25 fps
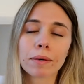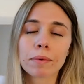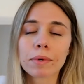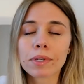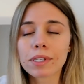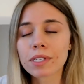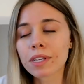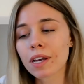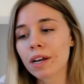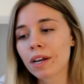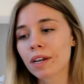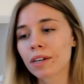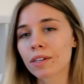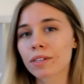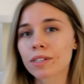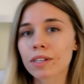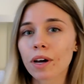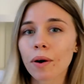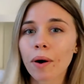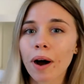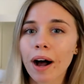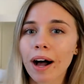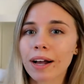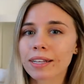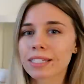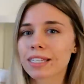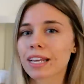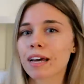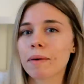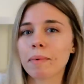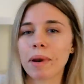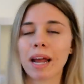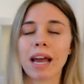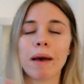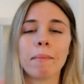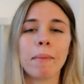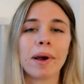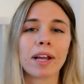It was so awesome,
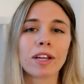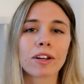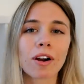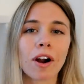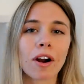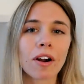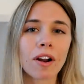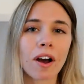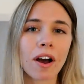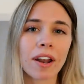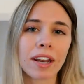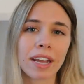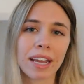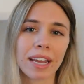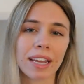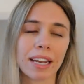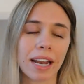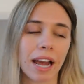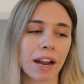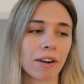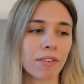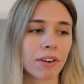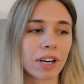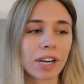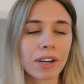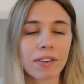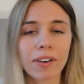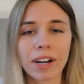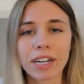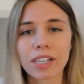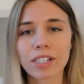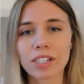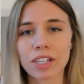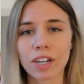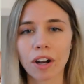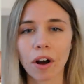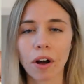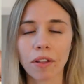and I had my yarn on it, and I
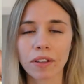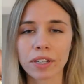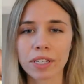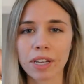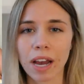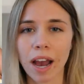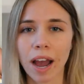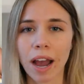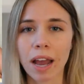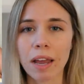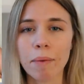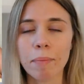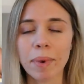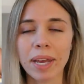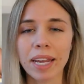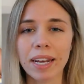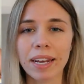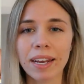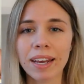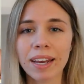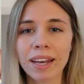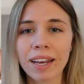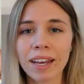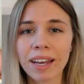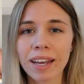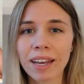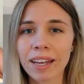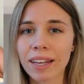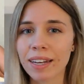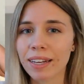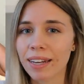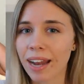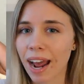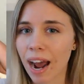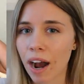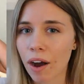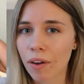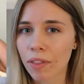rearranged it all the time. And
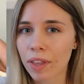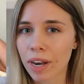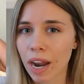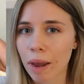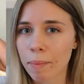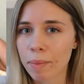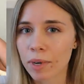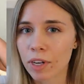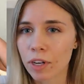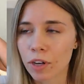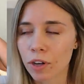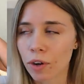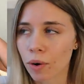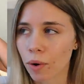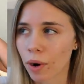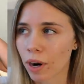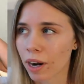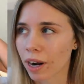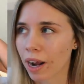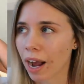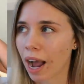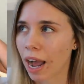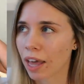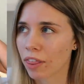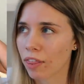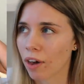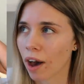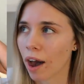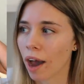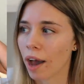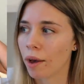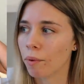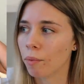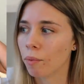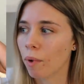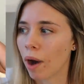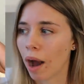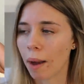now that I'm in New York, I
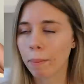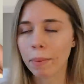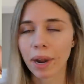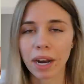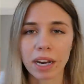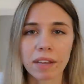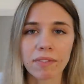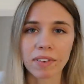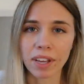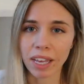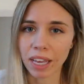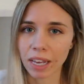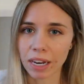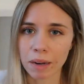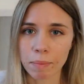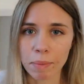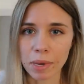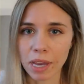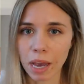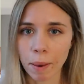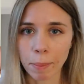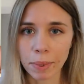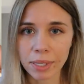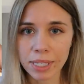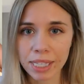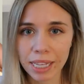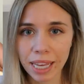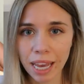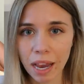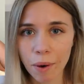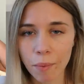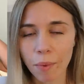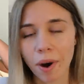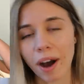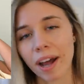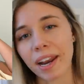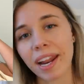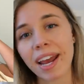thought I'm not even going to be able to
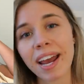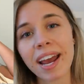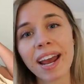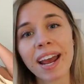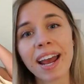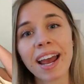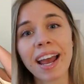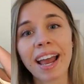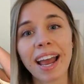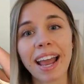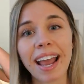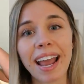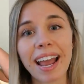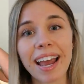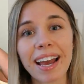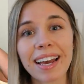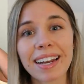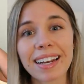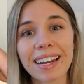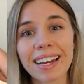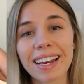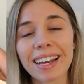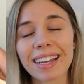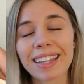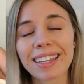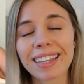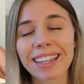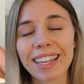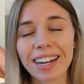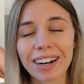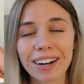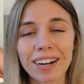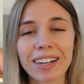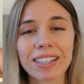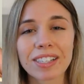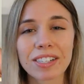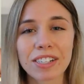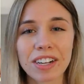get one. And
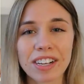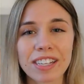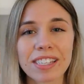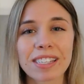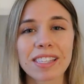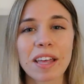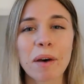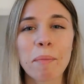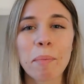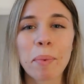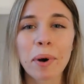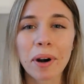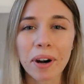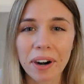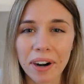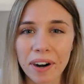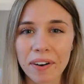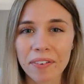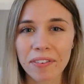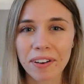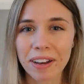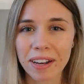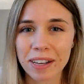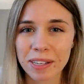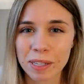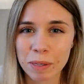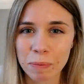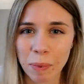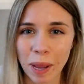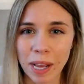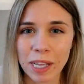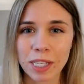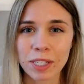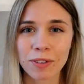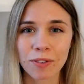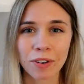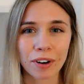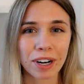there is just the perfect
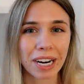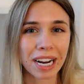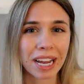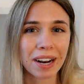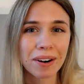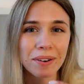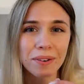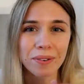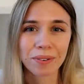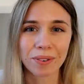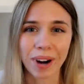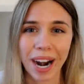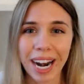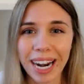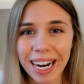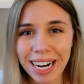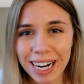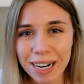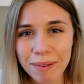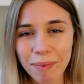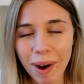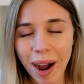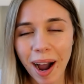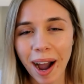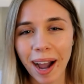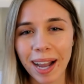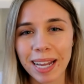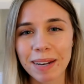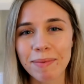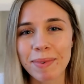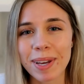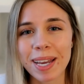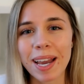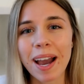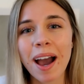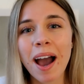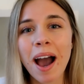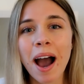space for it right here behind
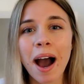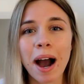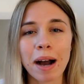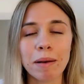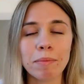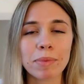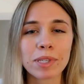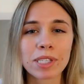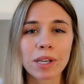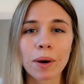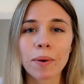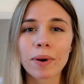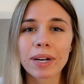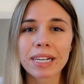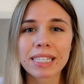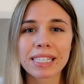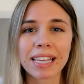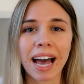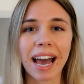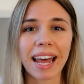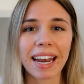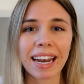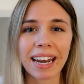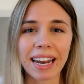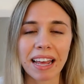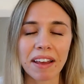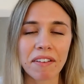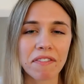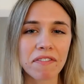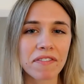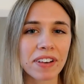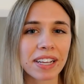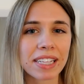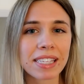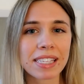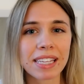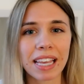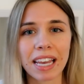me. I'm so excited. It
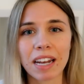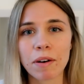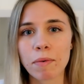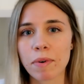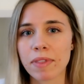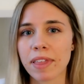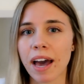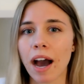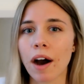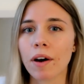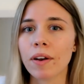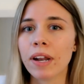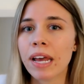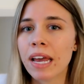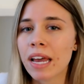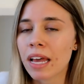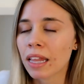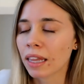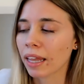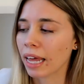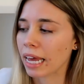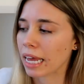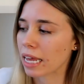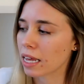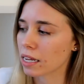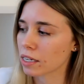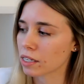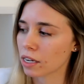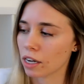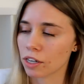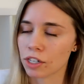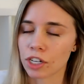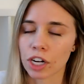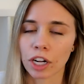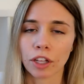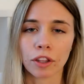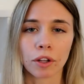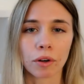fits in without like
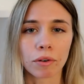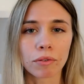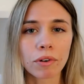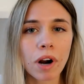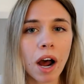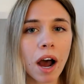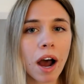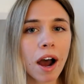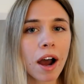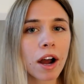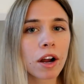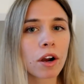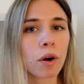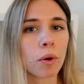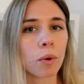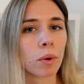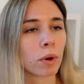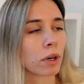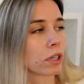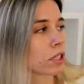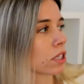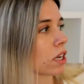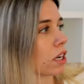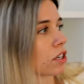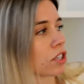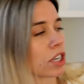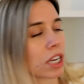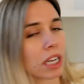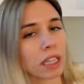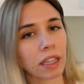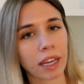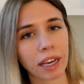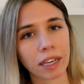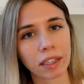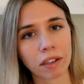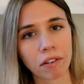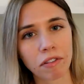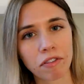touching the rug or touching
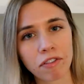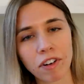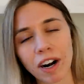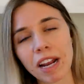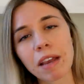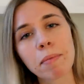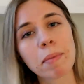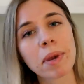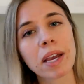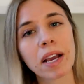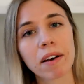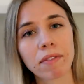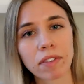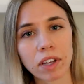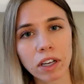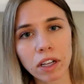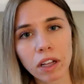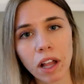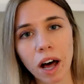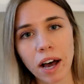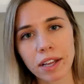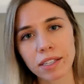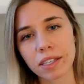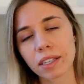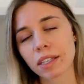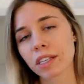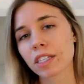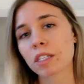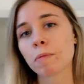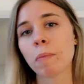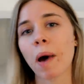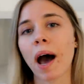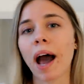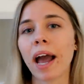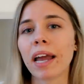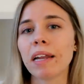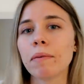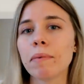like the framing of the closet that's
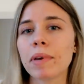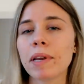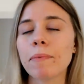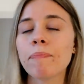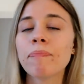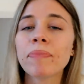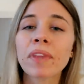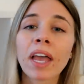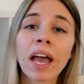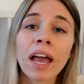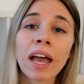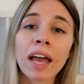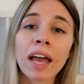behind me.